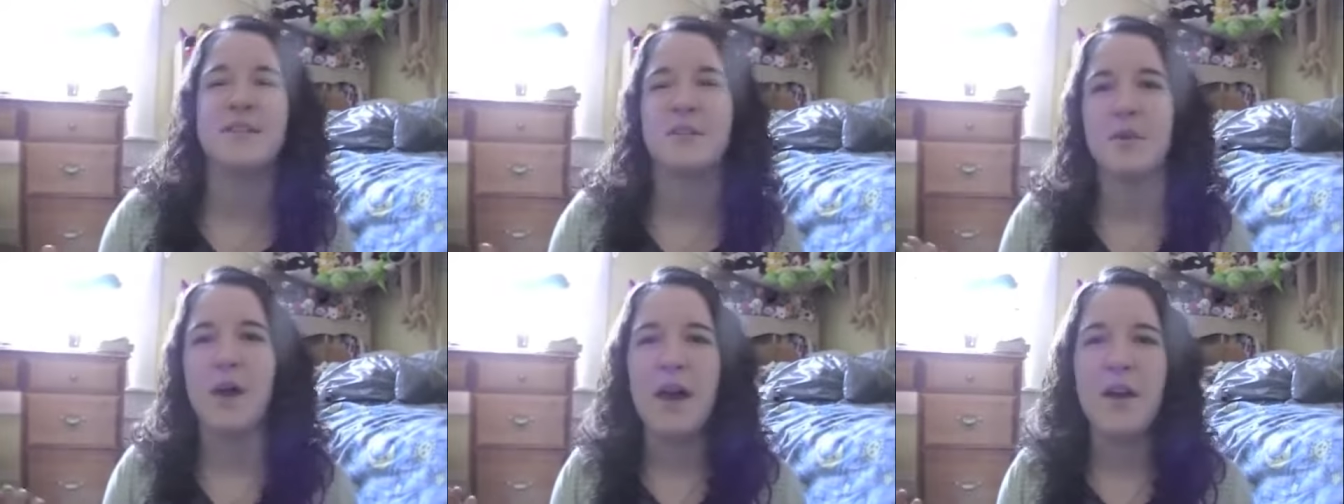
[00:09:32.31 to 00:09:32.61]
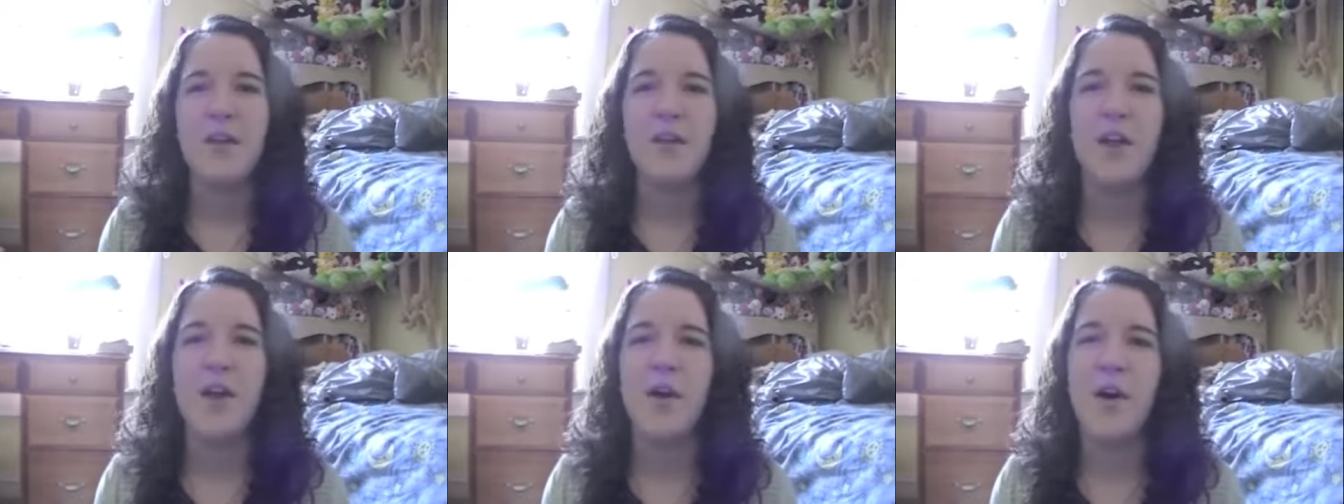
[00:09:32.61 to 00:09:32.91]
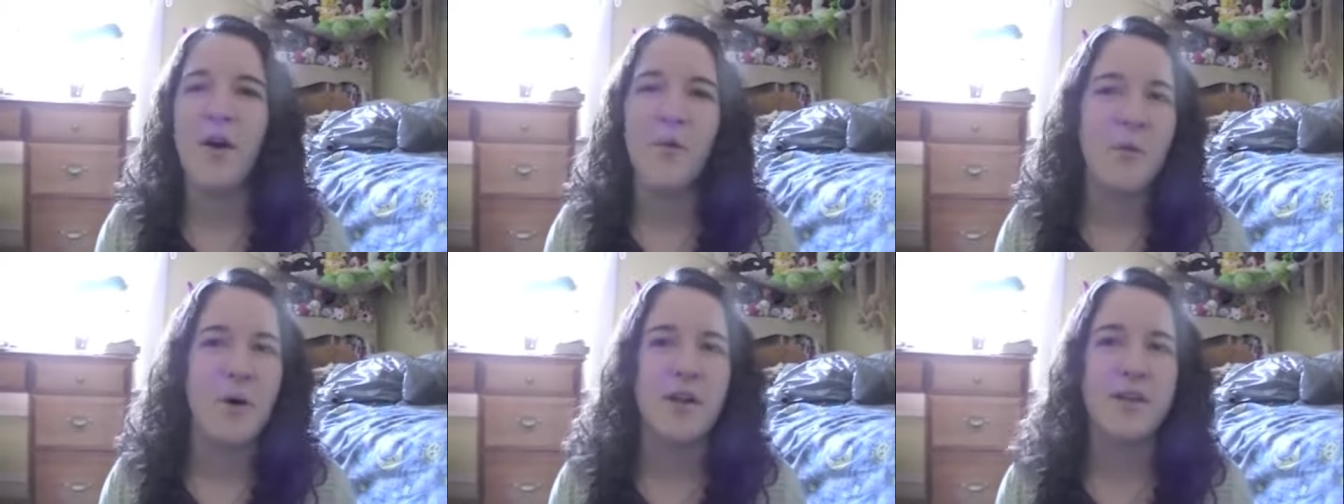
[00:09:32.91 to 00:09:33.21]
So I don't
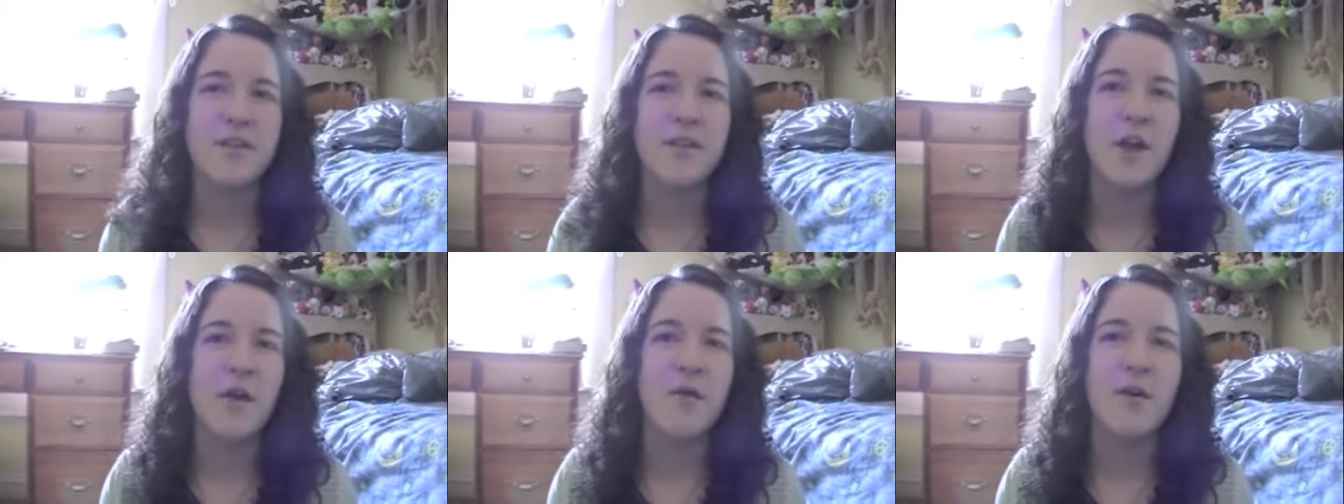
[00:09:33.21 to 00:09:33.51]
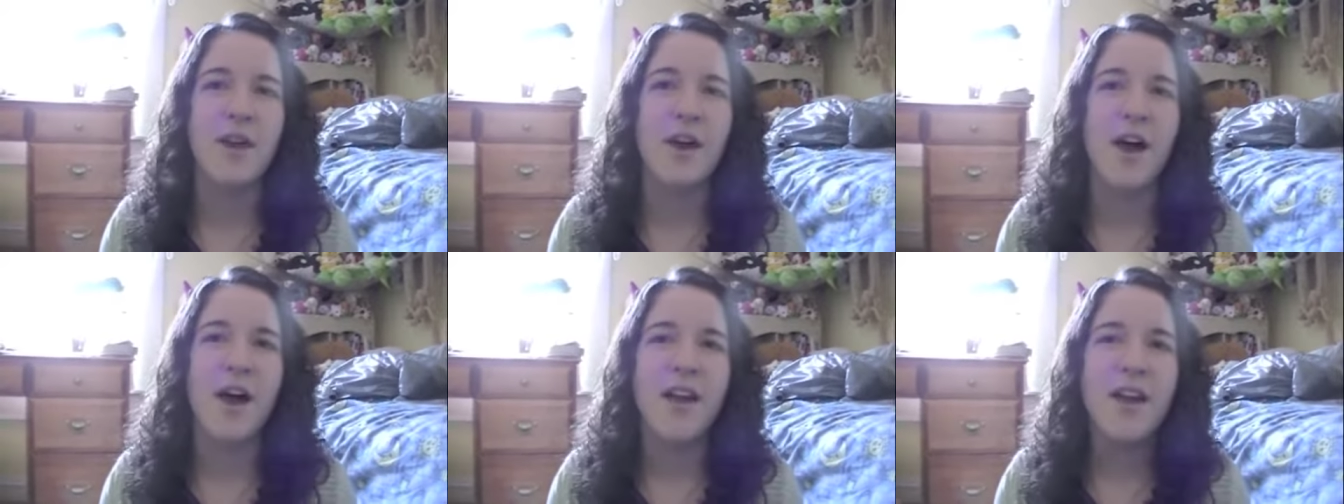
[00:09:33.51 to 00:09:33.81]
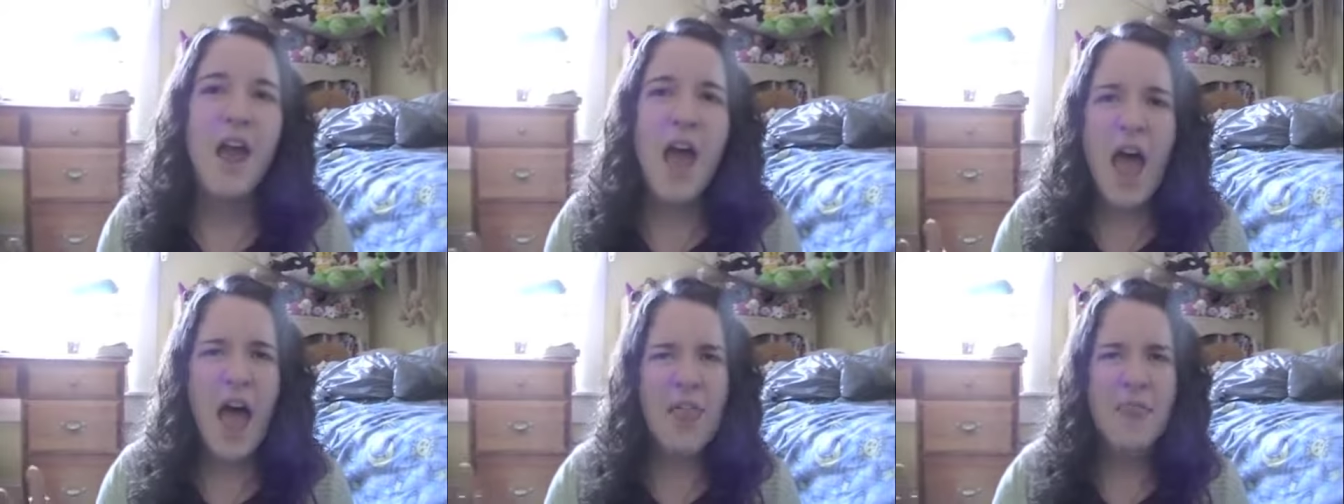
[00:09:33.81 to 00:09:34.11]
know what's going on,
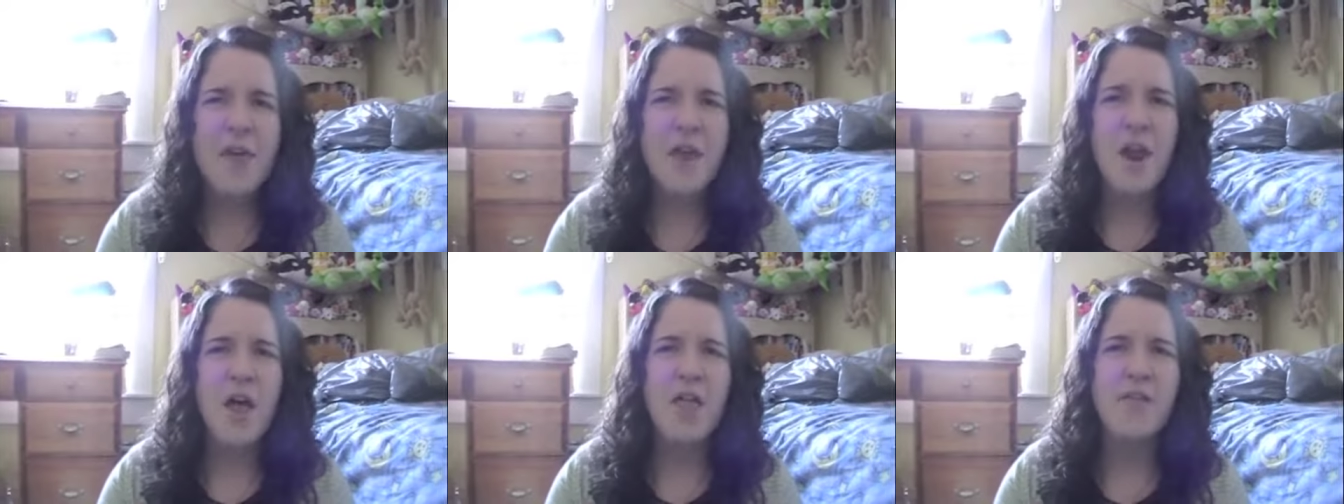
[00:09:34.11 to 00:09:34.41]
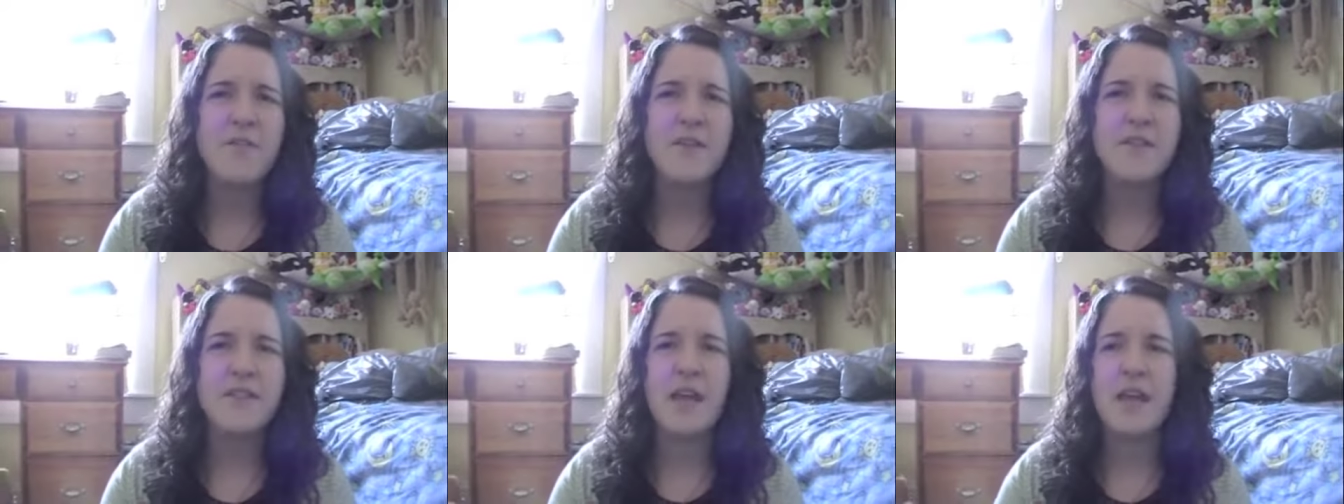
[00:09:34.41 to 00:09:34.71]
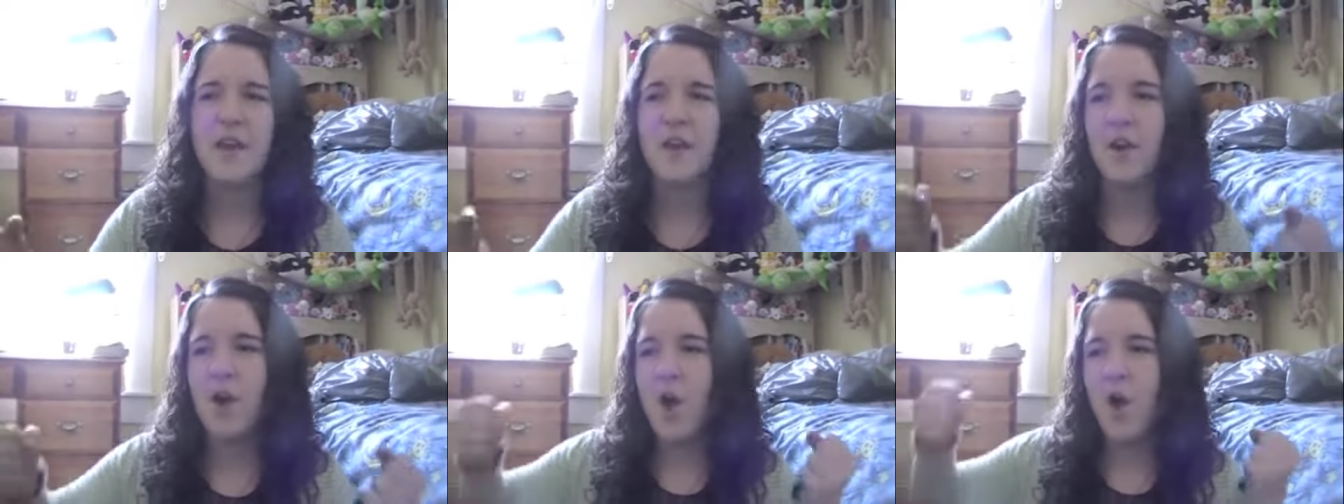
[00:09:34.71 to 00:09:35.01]
and then all of a
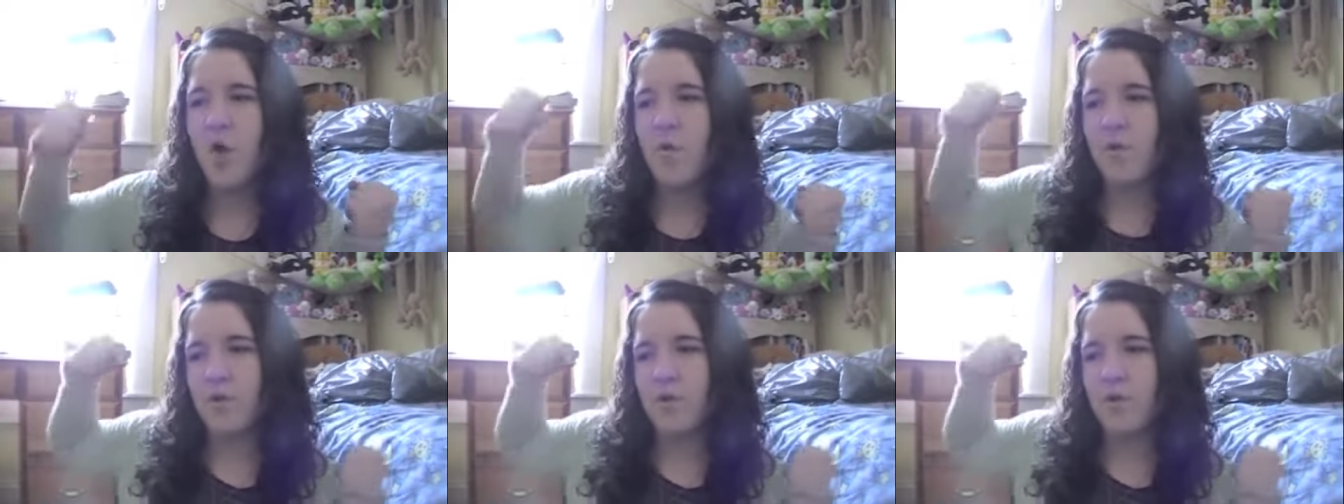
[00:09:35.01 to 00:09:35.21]
sudden,